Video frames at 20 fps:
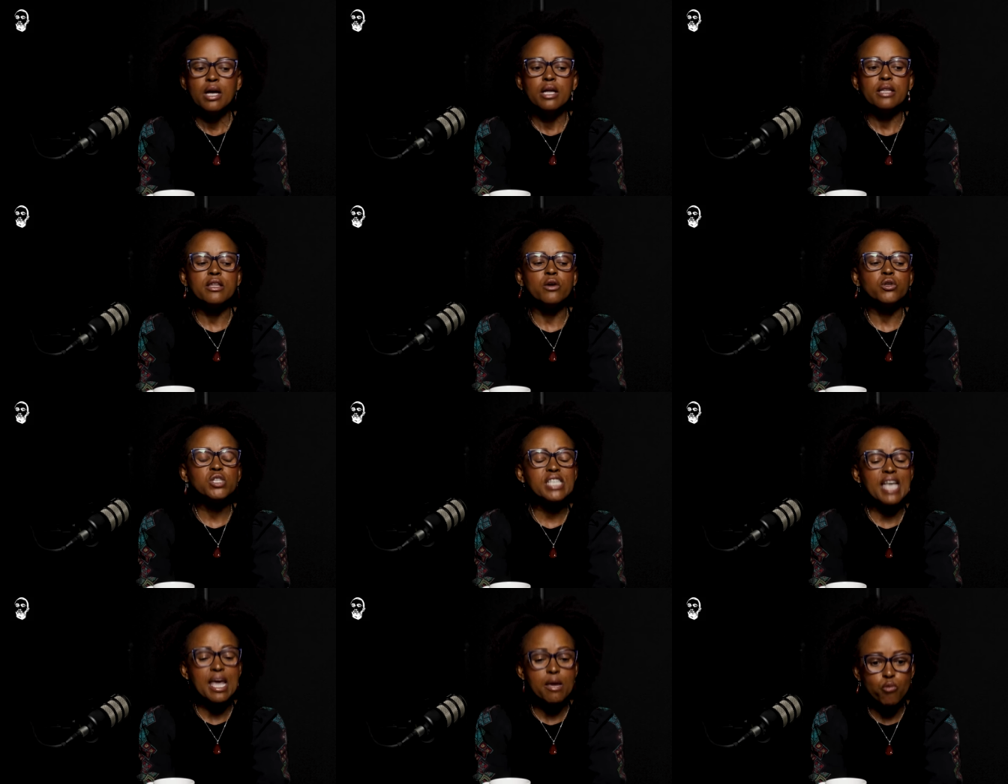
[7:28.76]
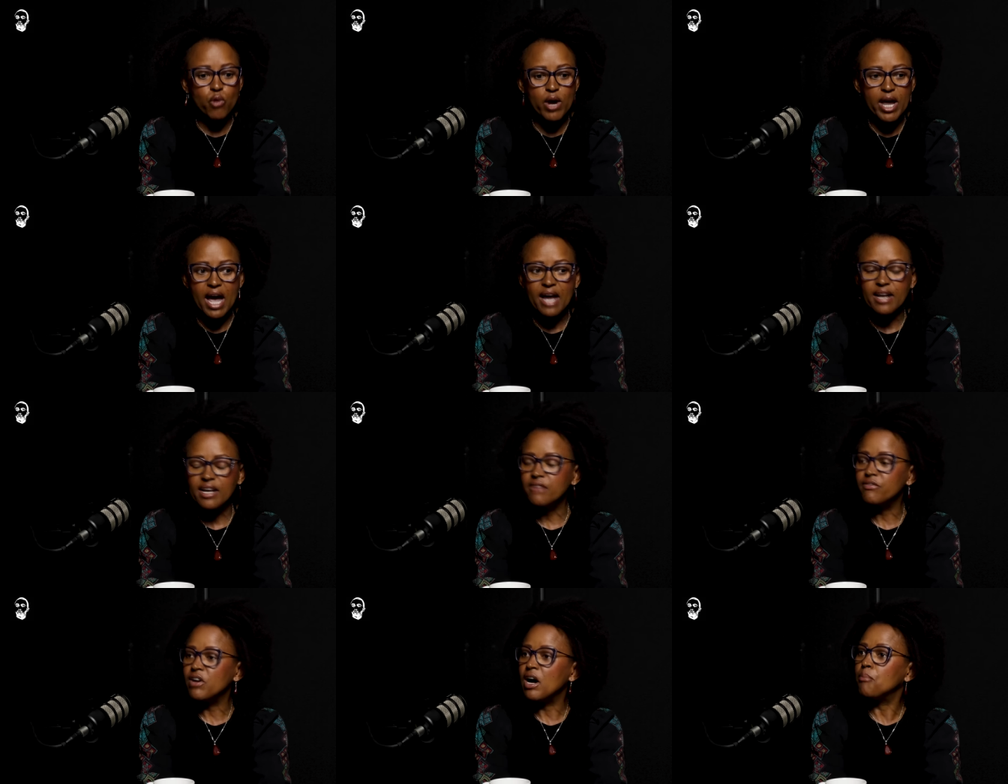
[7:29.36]
The same way I
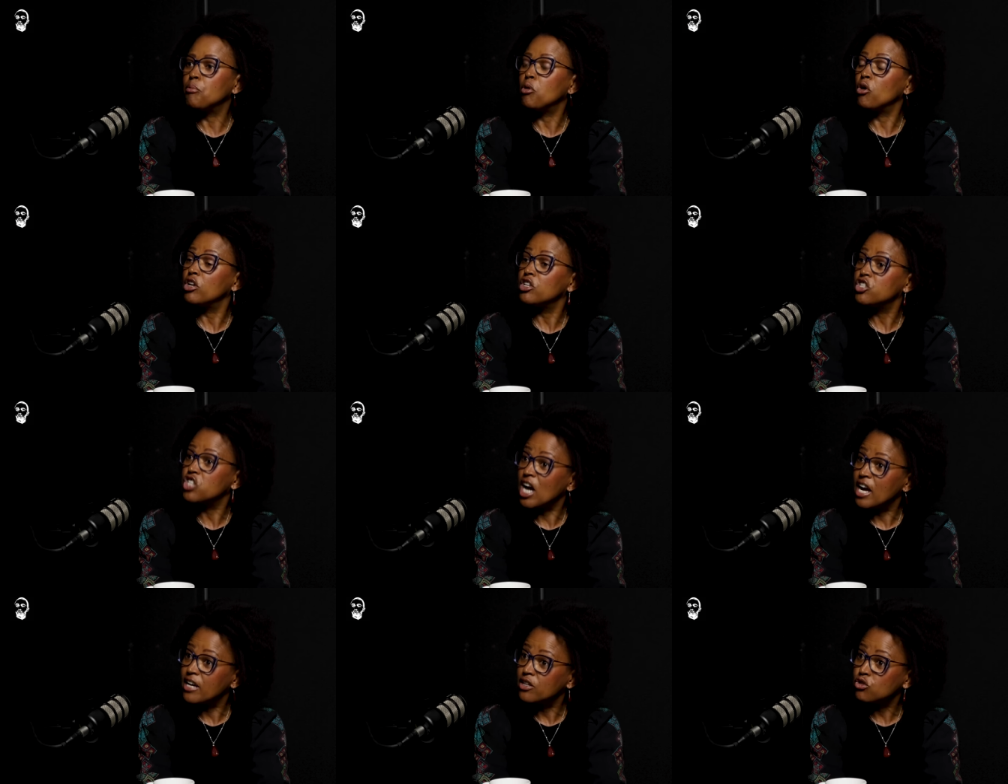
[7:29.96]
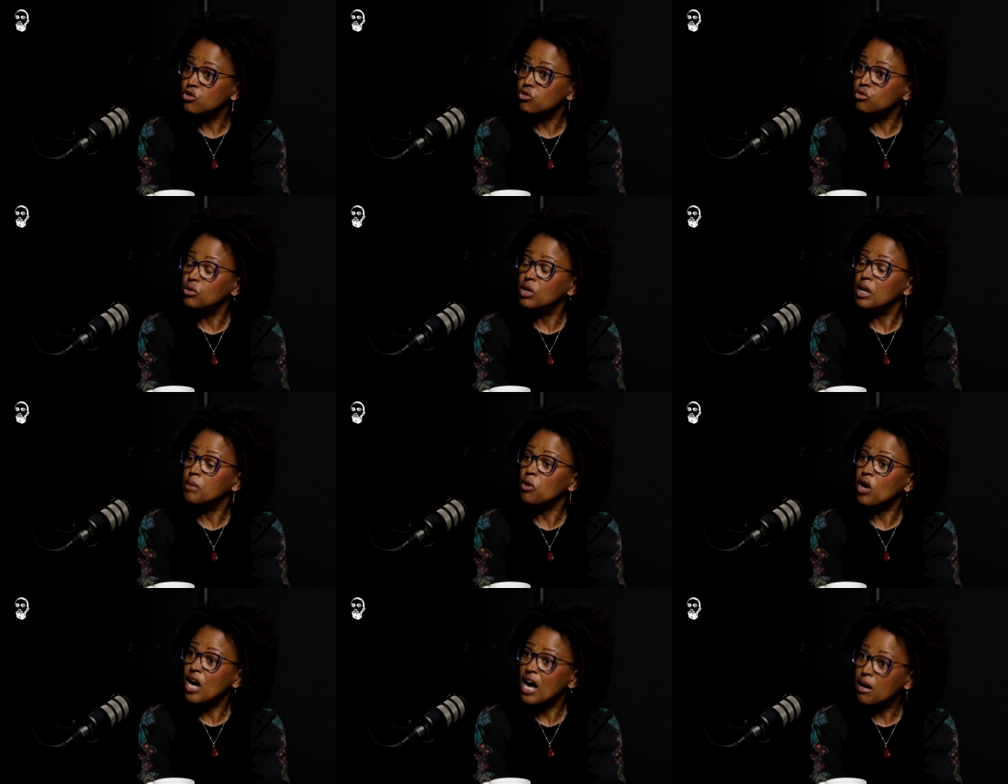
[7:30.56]
never apologized to
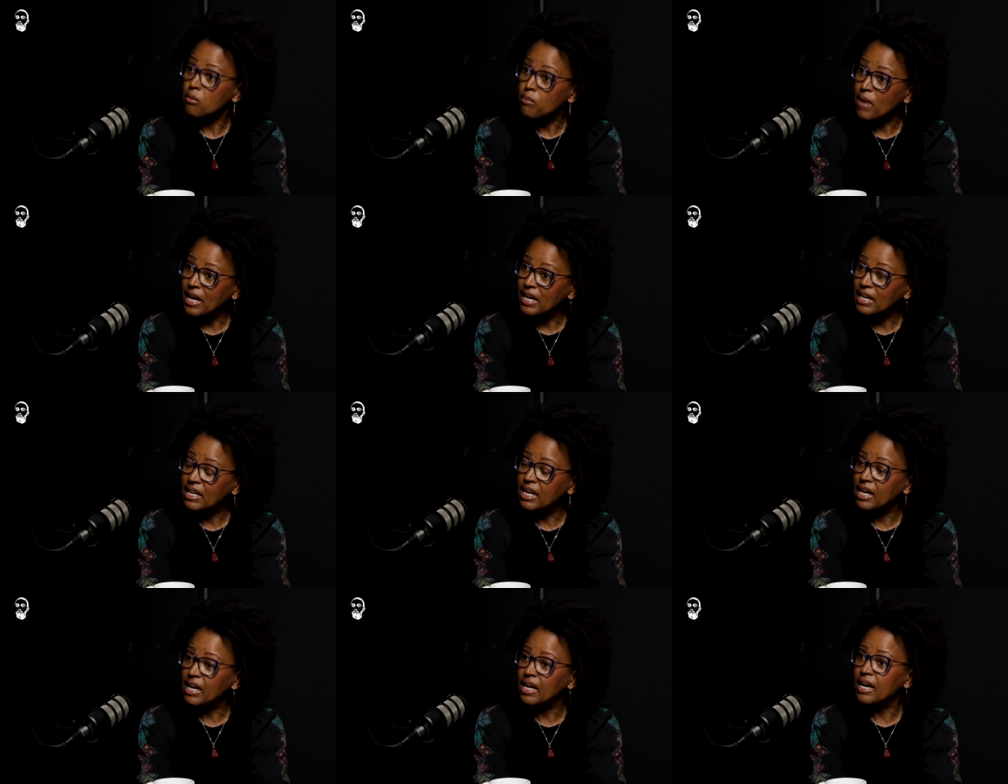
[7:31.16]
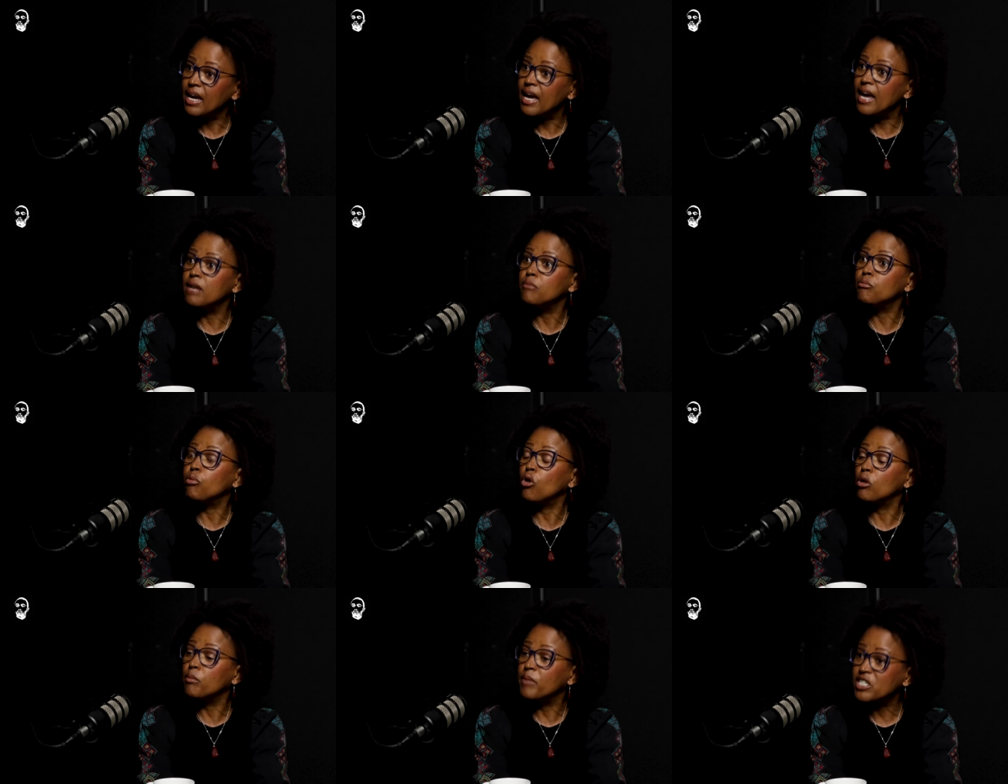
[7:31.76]
Lebohang Maile and
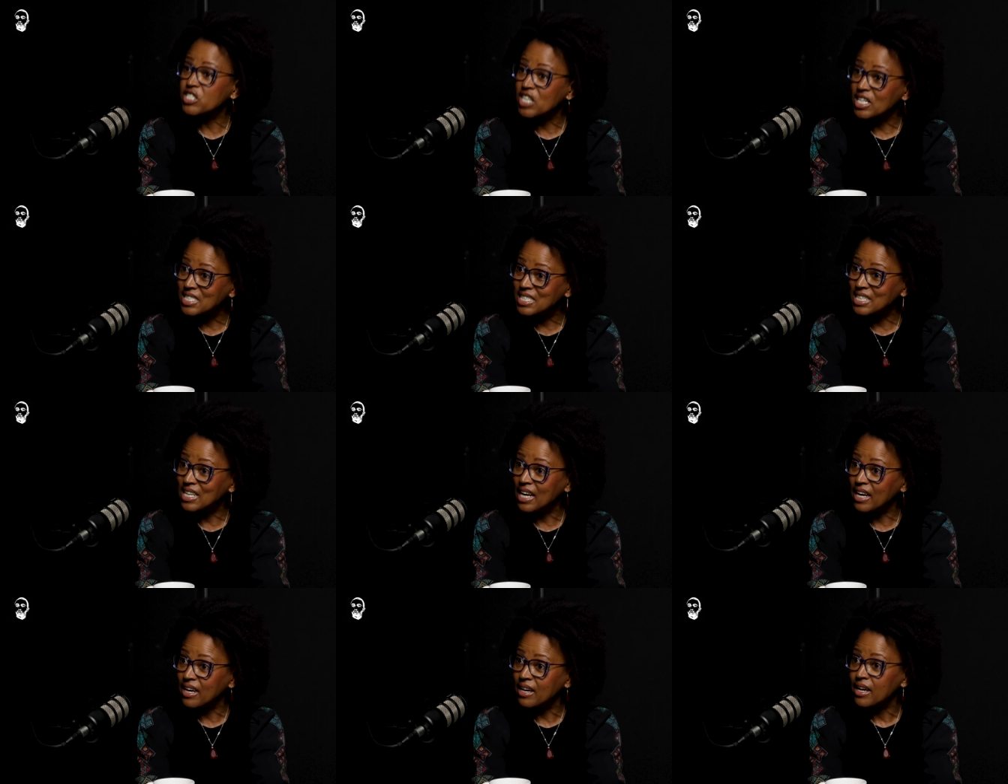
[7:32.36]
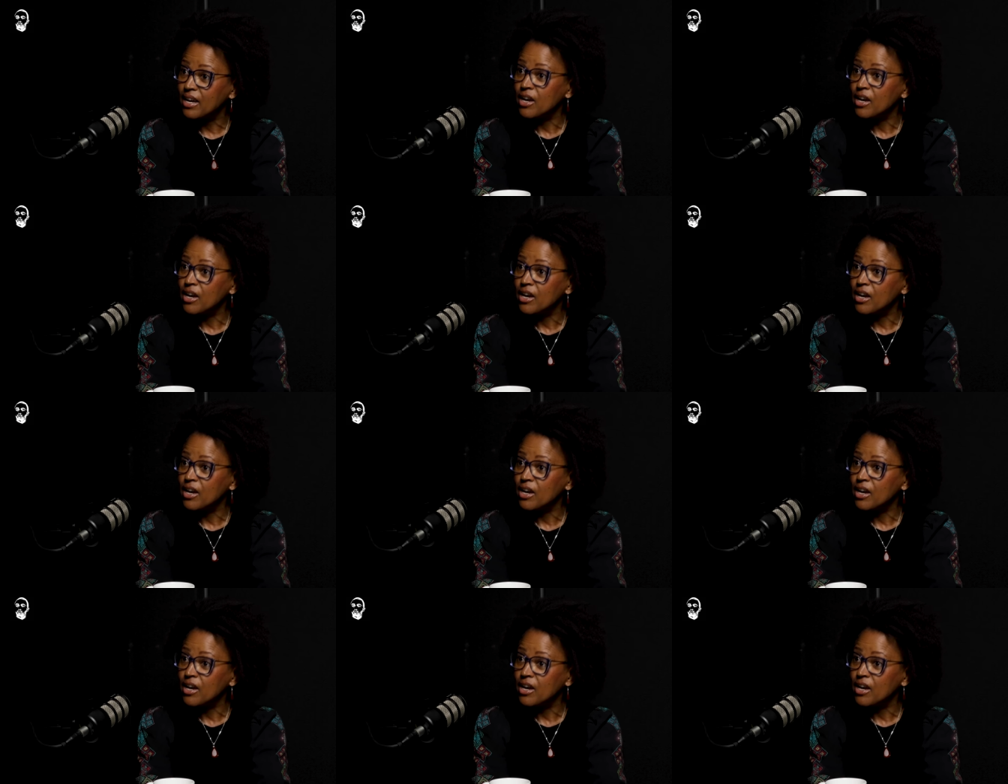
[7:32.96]
Paul Mashatile